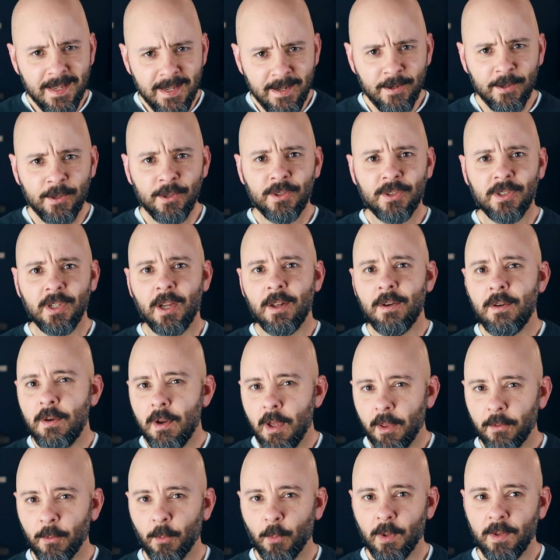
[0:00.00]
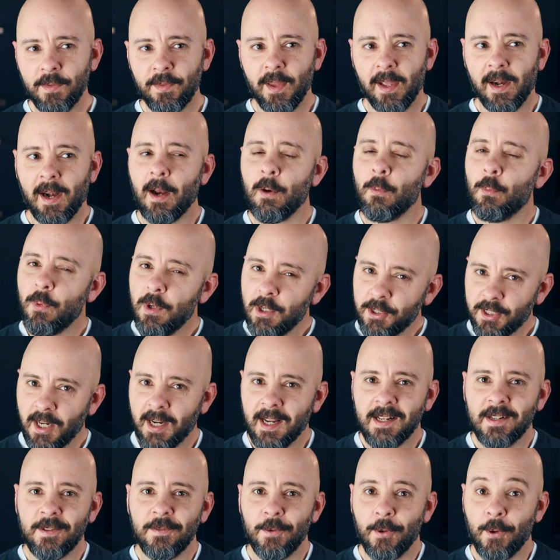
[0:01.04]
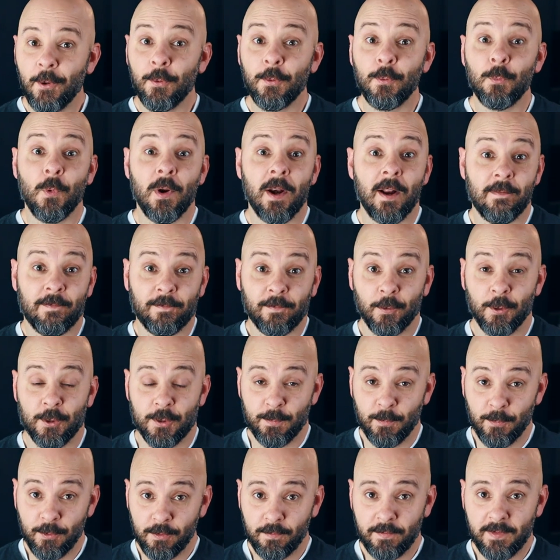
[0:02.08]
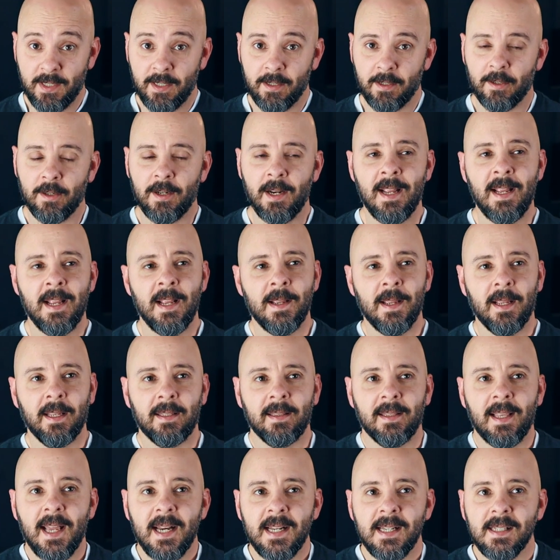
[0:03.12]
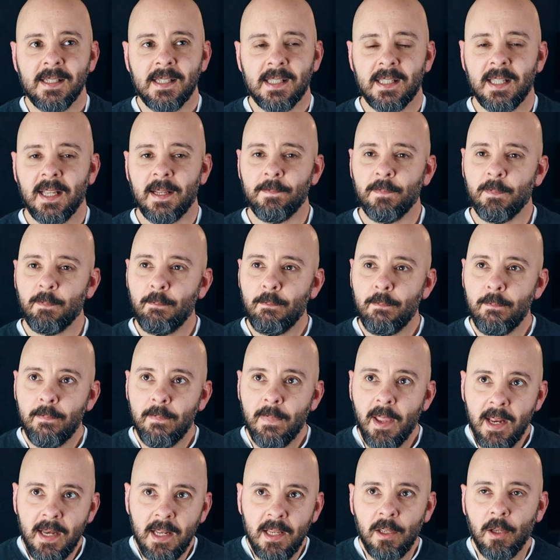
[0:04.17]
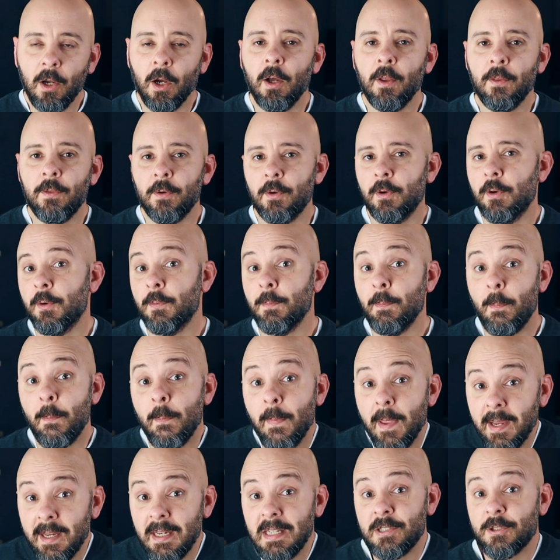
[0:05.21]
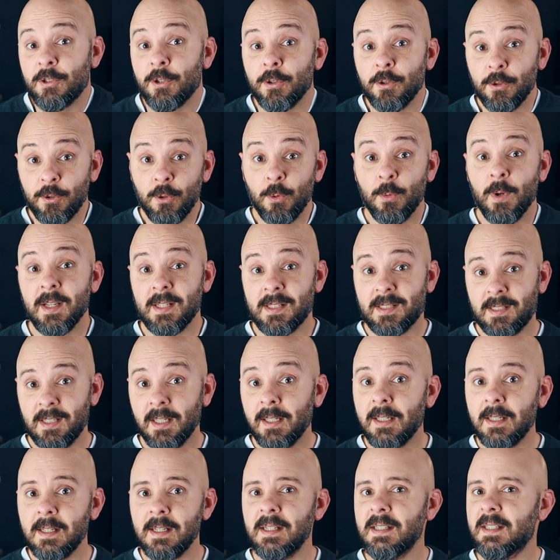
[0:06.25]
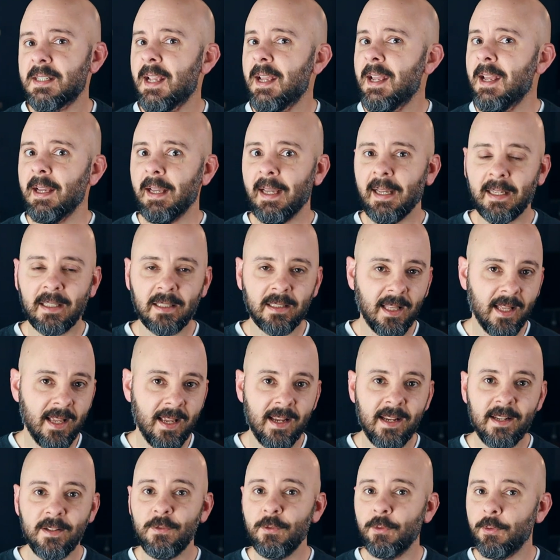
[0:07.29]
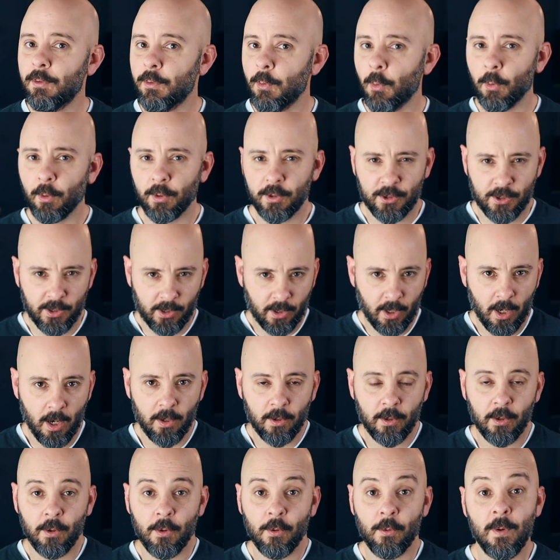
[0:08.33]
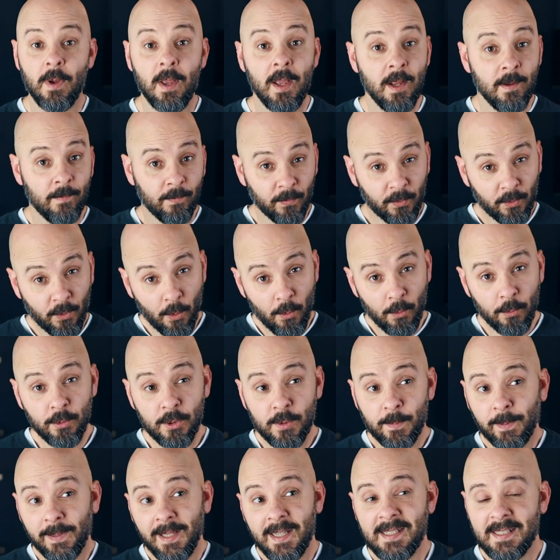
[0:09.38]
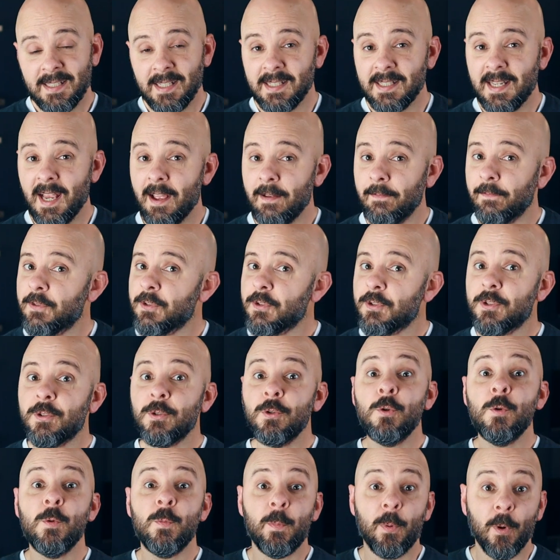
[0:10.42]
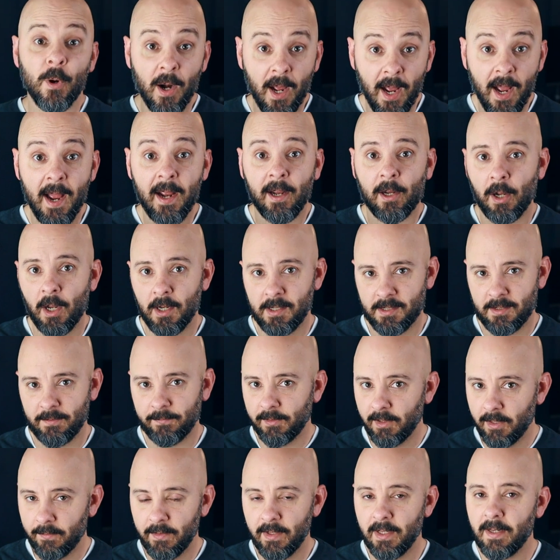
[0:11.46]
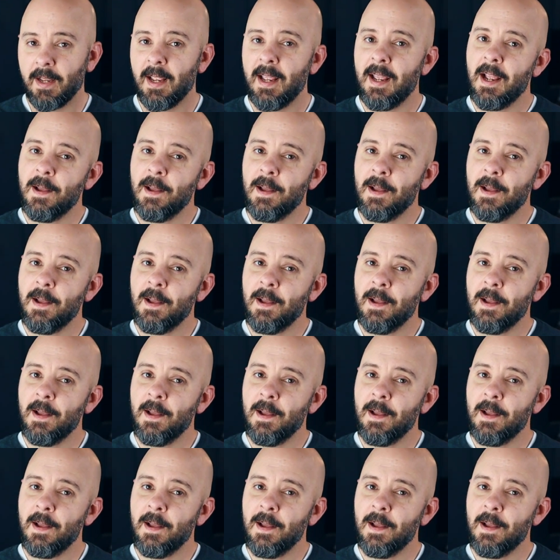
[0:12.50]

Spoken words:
here's another one that I wish I had known when I first moved here, and that is that many other major US cities, LA, New York, Chicago, those places have super high cost of living.